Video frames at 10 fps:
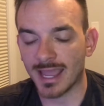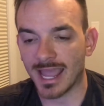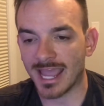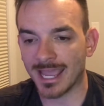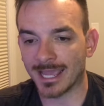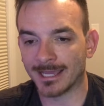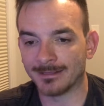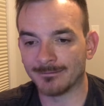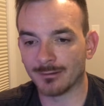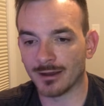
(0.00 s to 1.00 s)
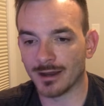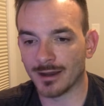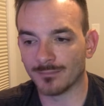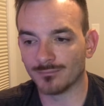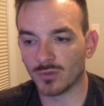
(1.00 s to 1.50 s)
and
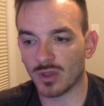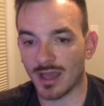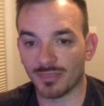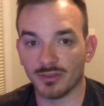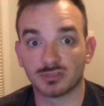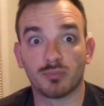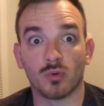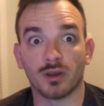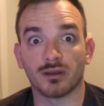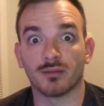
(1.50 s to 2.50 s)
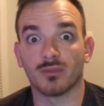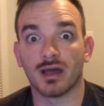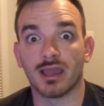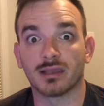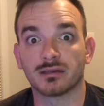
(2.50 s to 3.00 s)
at this point, I'm
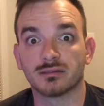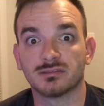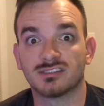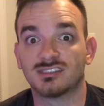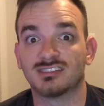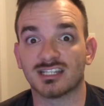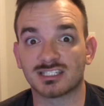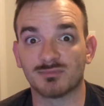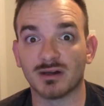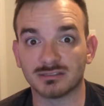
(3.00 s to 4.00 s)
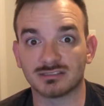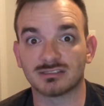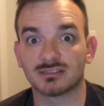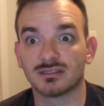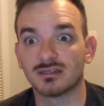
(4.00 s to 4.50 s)
like 6
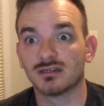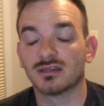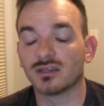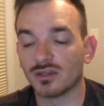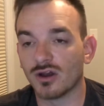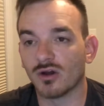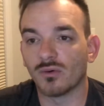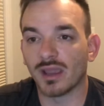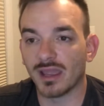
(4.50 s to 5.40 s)
months, you know,